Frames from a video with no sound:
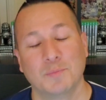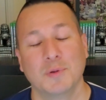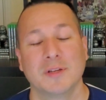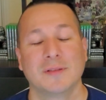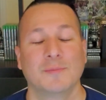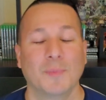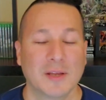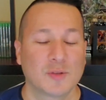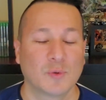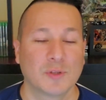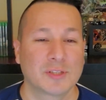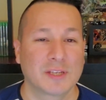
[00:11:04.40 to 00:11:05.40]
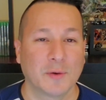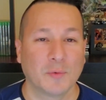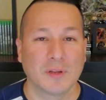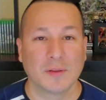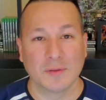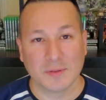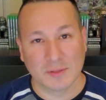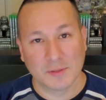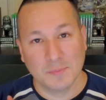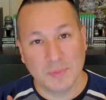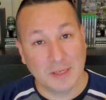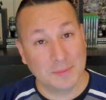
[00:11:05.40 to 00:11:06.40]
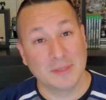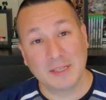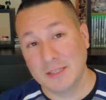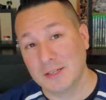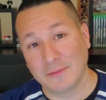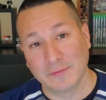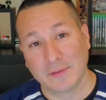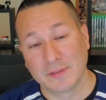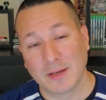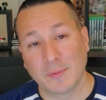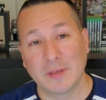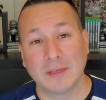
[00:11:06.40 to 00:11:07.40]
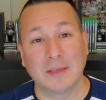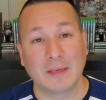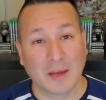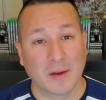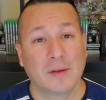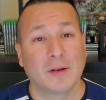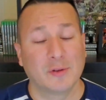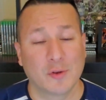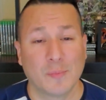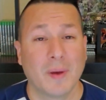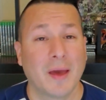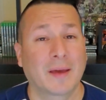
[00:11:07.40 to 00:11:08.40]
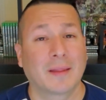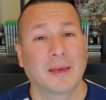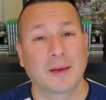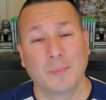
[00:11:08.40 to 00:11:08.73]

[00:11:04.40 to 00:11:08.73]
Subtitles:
But you might as well just get one of those BMT duffels that way you can carry it on your back like a